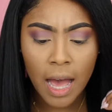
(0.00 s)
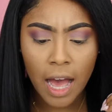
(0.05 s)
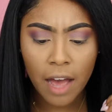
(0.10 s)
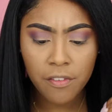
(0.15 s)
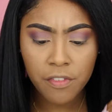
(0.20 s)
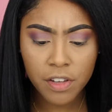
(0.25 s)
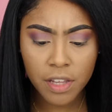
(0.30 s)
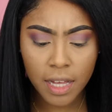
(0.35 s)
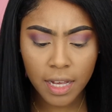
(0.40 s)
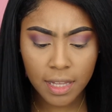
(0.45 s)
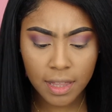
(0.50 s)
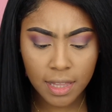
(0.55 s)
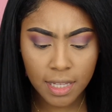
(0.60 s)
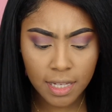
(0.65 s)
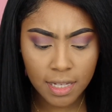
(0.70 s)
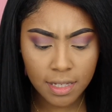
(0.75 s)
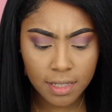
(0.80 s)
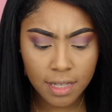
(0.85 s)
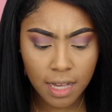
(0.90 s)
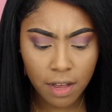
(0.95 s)
I feel like
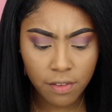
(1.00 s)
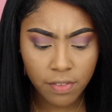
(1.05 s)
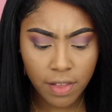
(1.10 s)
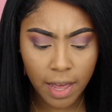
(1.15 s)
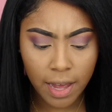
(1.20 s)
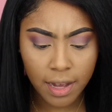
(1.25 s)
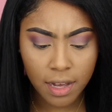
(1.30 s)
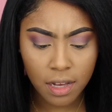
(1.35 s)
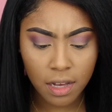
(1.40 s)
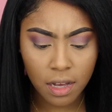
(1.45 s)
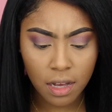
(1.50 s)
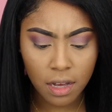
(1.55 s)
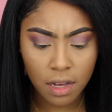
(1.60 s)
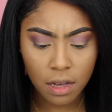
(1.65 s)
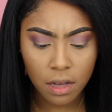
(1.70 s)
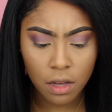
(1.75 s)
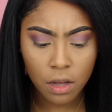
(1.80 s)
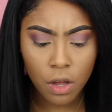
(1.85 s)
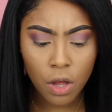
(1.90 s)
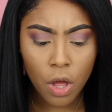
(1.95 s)
these have like
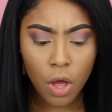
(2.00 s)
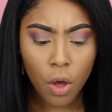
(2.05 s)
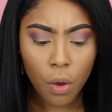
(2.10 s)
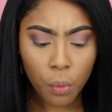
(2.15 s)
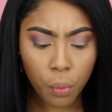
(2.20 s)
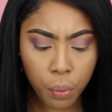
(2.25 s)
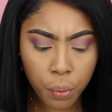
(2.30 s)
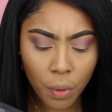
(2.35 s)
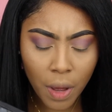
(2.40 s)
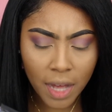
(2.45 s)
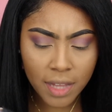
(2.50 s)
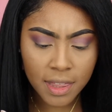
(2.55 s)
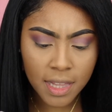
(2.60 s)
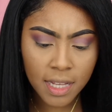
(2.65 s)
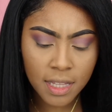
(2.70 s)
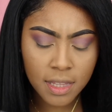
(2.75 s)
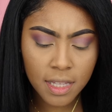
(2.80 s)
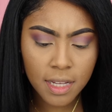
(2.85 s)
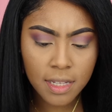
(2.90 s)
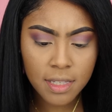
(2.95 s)
I
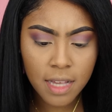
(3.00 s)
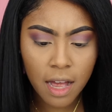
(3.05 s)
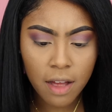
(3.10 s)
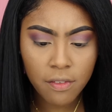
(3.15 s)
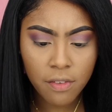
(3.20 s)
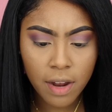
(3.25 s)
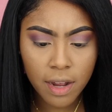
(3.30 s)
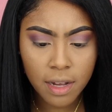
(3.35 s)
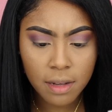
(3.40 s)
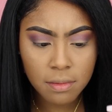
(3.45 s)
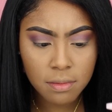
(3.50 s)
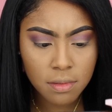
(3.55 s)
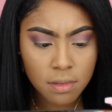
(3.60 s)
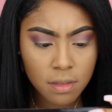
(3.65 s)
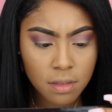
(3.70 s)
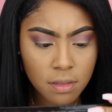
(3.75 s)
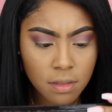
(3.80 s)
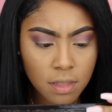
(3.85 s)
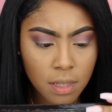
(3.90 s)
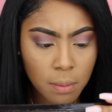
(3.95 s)
think these have like
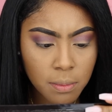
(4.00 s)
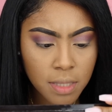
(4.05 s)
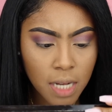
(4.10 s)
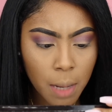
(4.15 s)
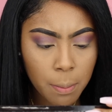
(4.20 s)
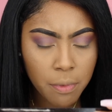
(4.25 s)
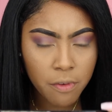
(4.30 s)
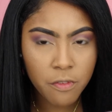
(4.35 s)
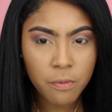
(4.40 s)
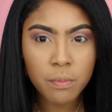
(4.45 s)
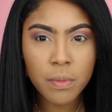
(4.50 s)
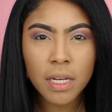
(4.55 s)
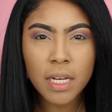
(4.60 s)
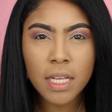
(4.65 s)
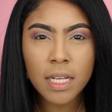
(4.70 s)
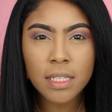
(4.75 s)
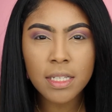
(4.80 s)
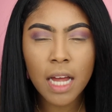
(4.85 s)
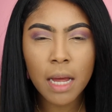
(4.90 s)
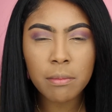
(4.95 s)
some type of
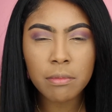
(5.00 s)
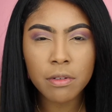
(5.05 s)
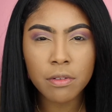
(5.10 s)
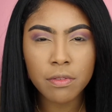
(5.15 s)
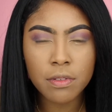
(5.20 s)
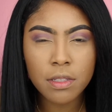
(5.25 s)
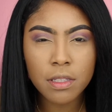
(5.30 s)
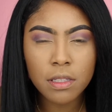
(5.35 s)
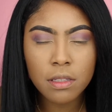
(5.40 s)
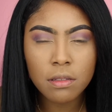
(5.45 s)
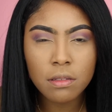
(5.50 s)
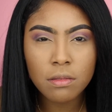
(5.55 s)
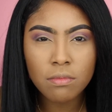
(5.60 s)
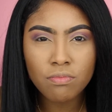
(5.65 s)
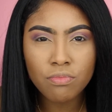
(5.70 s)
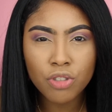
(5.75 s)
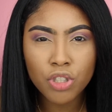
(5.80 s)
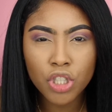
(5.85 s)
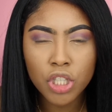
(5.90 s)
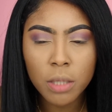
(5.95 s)
mini type of
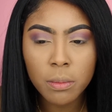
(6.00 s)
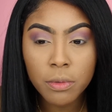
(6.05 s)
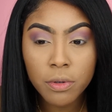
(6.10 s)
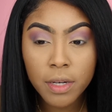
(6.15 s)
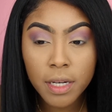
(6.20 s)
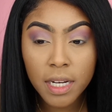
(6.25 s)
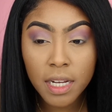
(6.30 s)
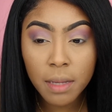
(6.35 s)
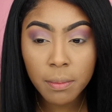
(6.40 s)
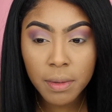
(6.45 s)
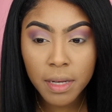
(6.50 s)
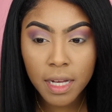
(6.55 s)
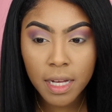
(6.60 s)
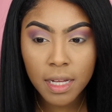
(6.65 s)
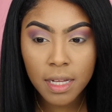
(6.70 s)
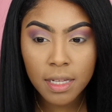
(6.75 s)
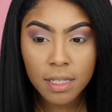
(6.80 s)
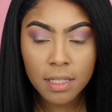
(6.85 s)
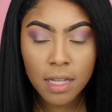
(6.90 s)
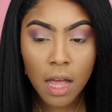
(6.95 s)
shimmer in it
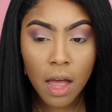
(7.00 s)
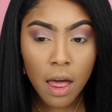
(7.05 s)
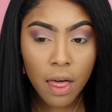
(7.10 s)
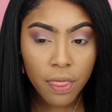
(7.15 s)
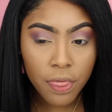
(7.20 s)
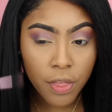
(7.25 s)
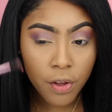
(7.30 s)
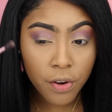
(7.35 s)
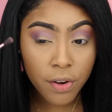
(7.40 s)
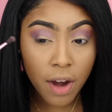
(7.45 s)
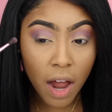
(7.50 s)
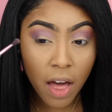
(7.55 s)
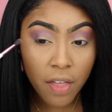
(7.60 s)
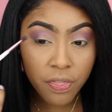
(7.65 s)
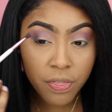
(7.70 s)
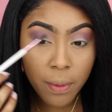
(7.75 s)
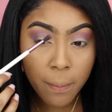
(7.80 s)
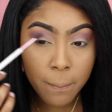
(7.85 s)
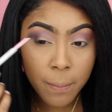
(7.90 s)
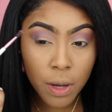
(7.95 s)
because they're not
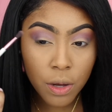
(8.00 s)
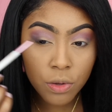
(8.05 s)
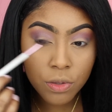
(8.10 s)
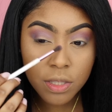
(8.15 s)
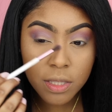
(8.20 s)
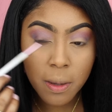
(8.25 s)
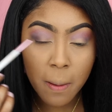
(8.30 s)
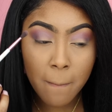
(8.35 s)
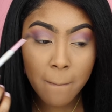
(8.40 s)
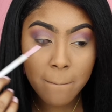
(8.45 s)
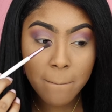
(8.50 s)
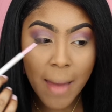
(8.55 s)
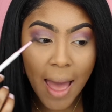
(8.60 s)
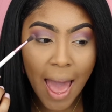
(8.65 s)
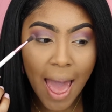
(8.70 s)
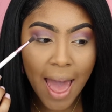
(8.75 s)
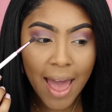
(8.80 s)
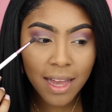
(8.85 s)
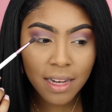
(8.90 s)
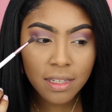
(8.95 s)
the most
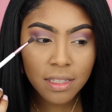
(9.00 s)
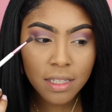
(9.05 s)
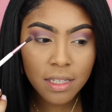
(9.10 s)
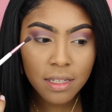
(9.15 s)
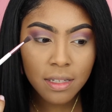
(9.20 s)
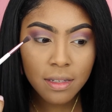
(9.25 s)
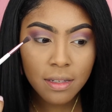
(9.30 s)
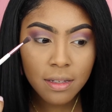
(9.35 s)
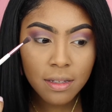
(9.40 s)
matte.